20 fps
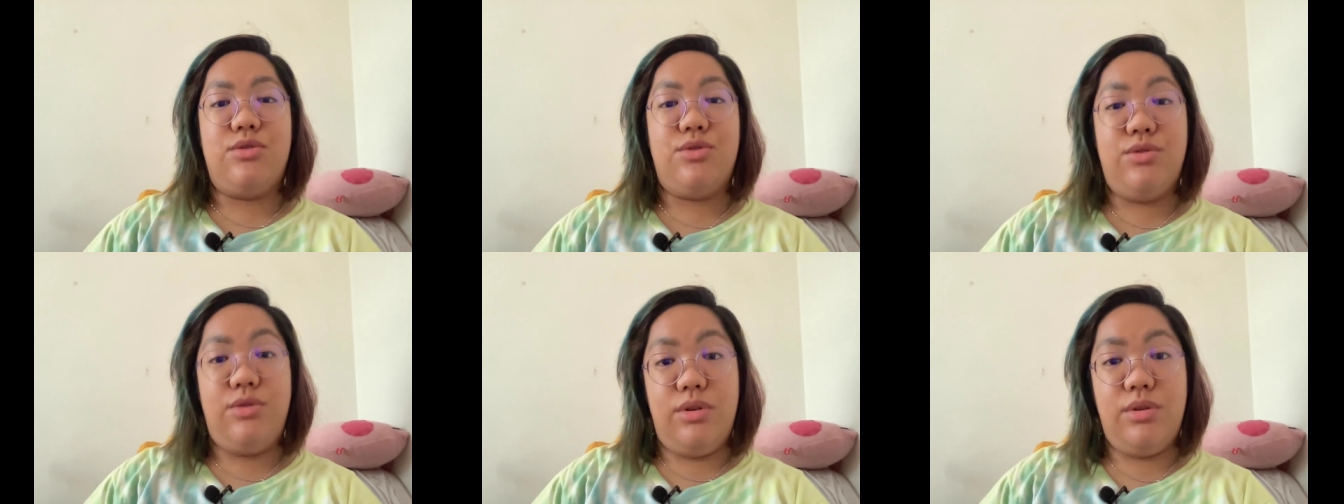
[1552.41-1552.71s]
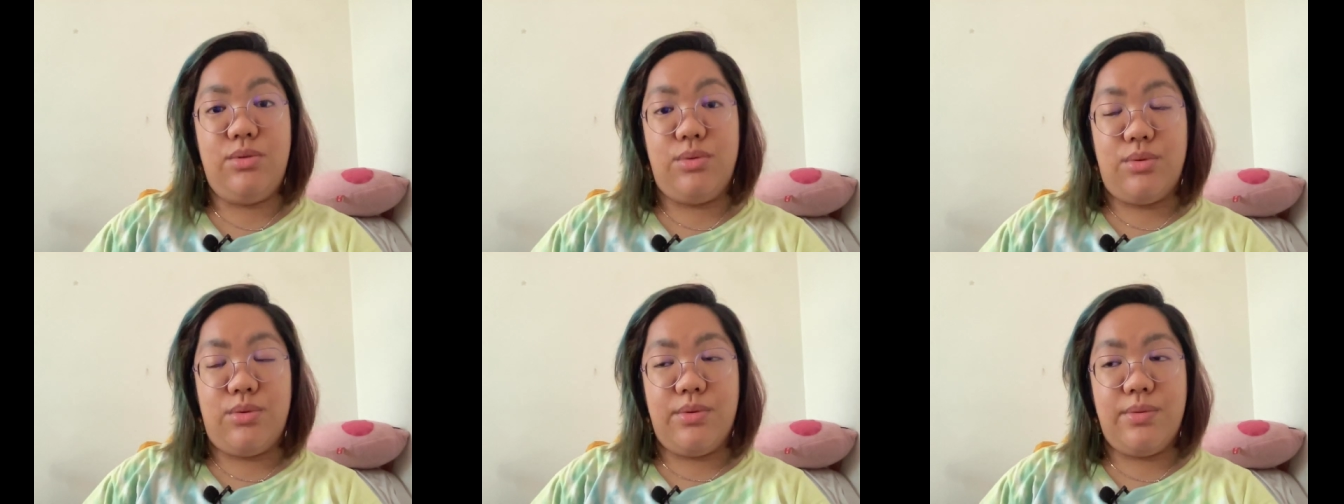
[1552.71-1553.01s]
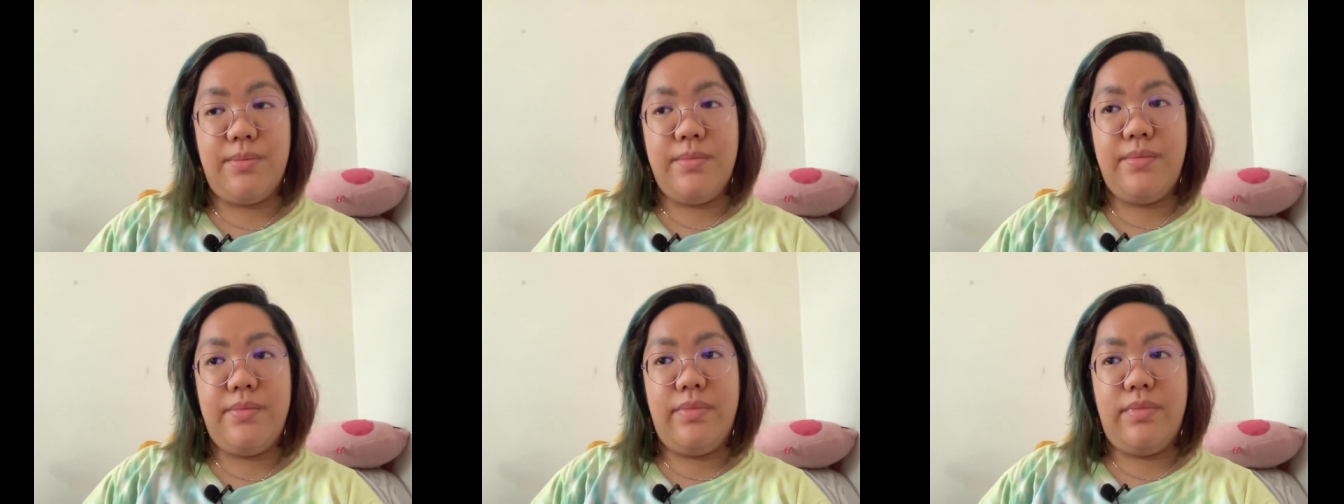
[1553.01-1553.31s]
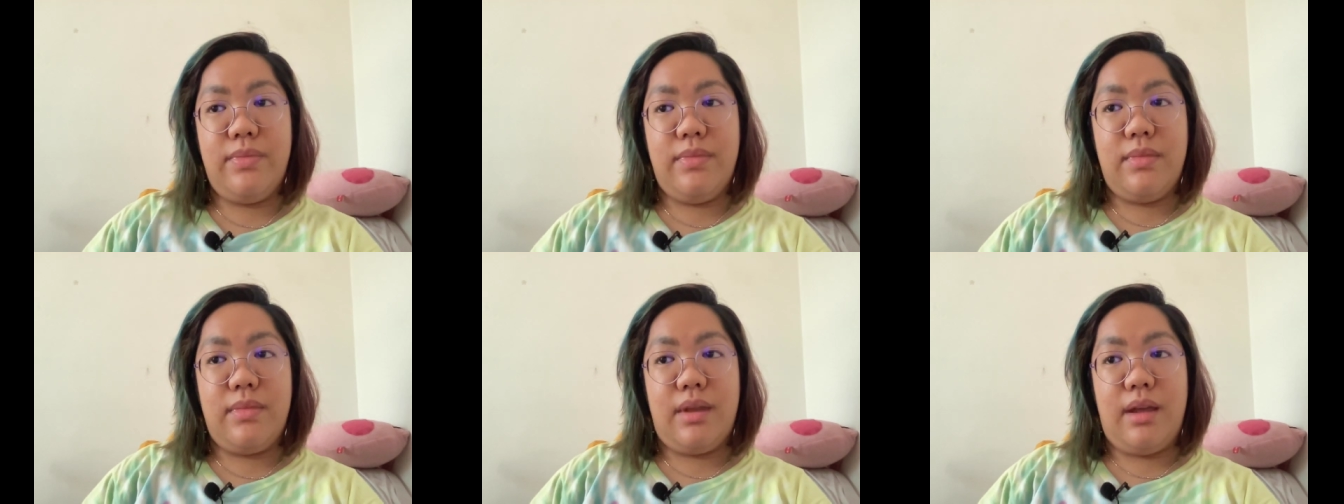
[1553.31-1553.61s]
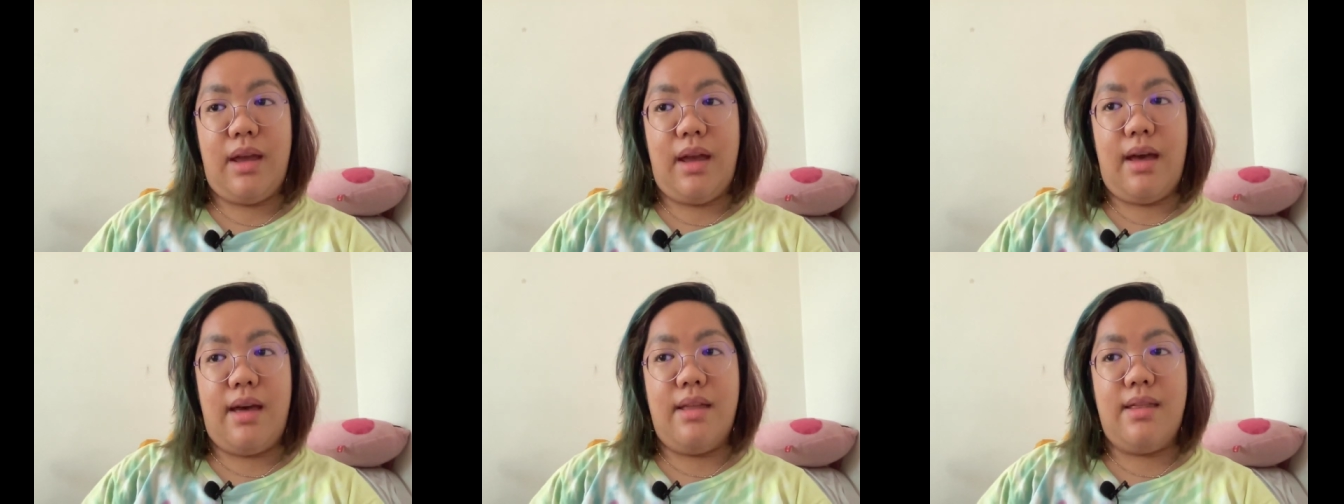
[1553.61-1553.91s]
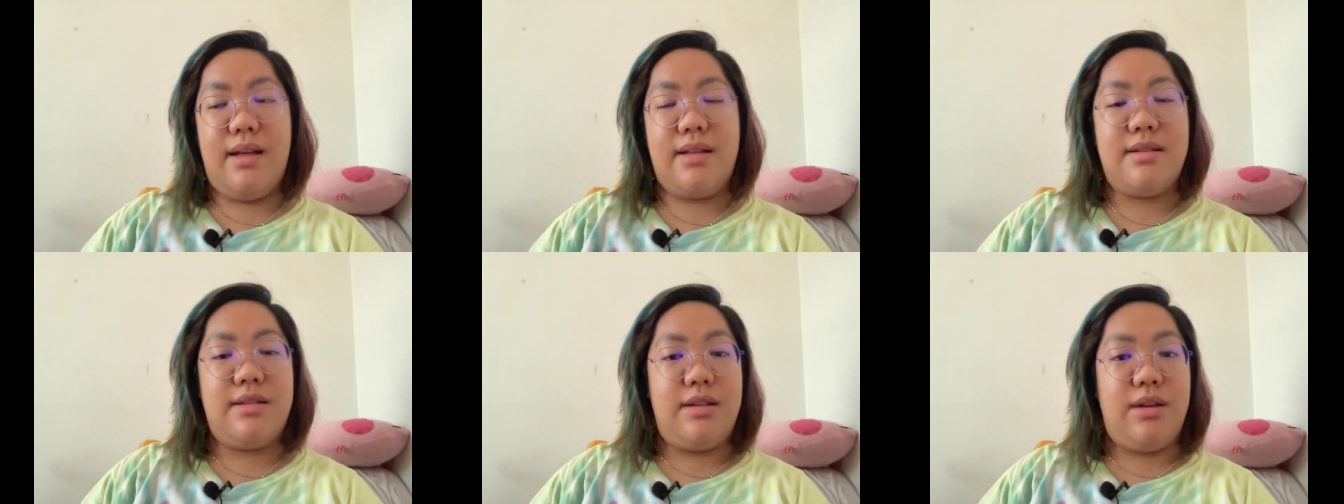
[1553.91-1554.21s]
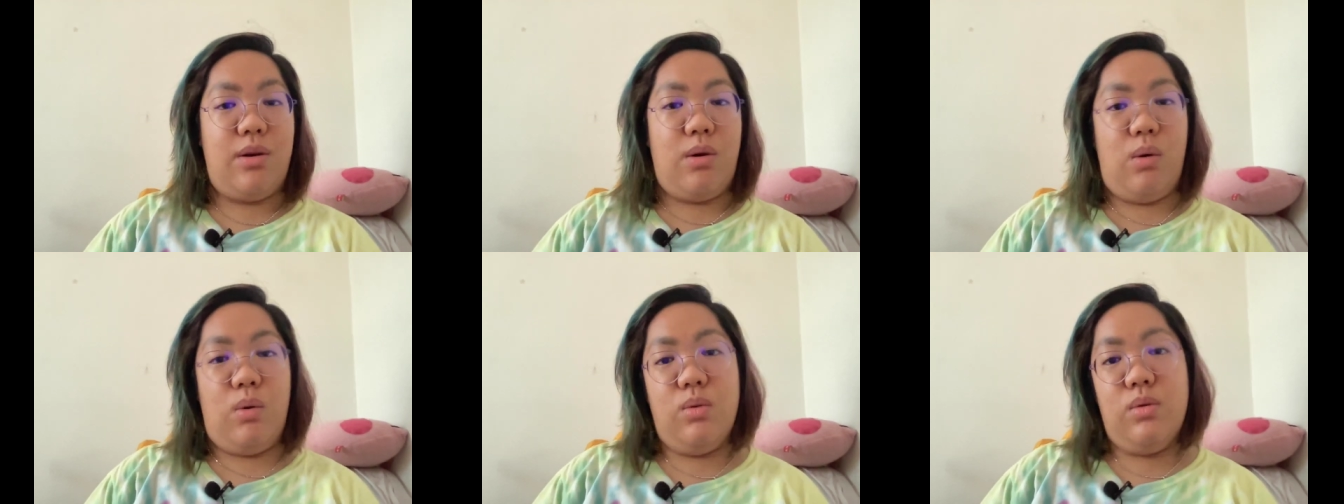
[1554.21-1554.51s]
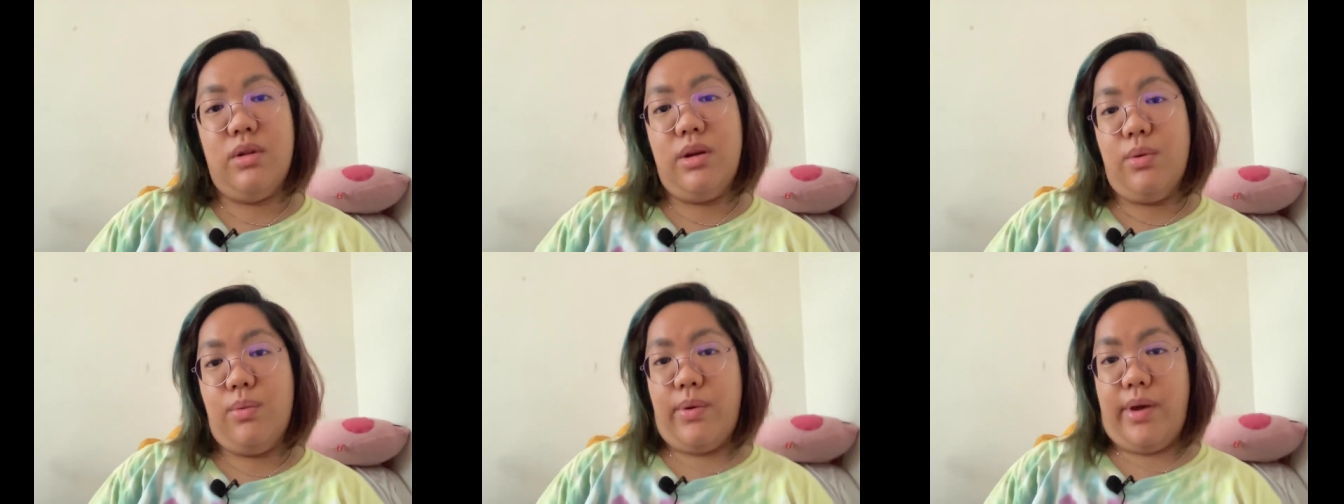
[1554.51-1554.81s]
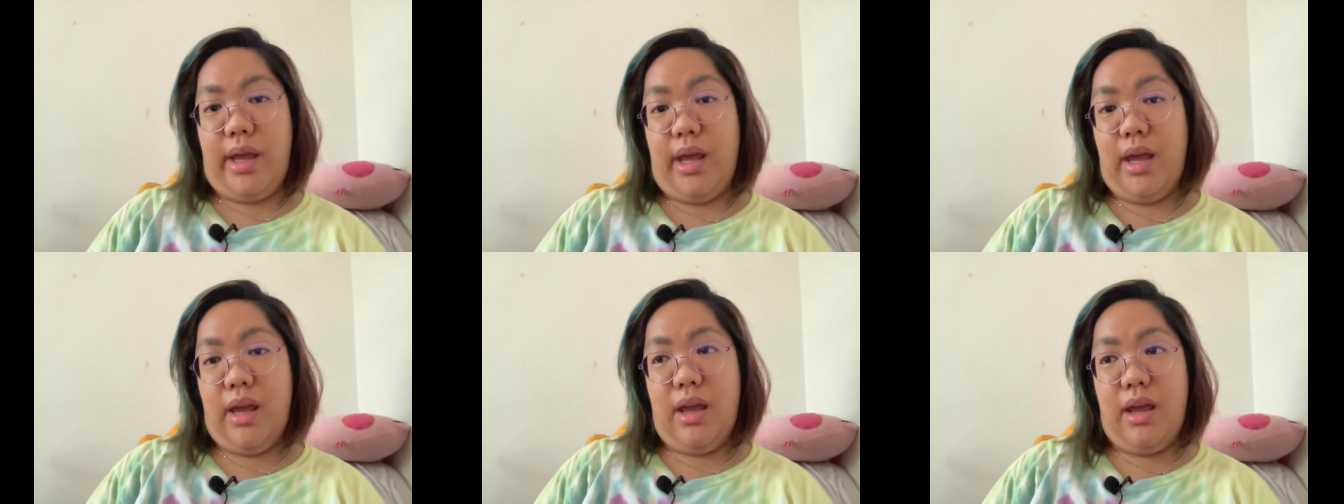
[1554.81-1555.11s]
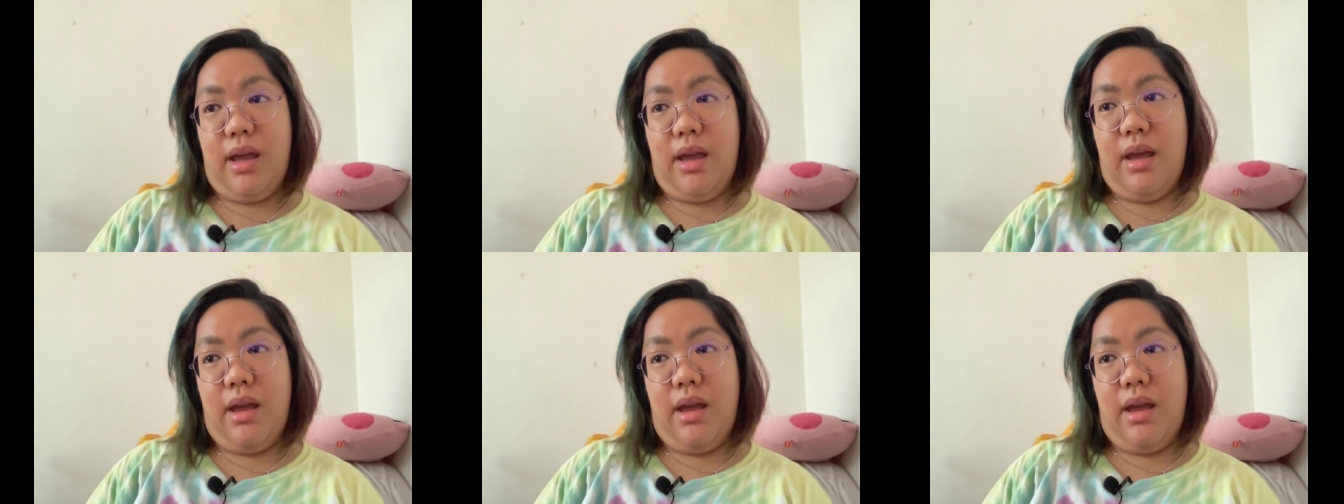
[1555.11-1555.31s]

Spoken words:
to you. That's the only way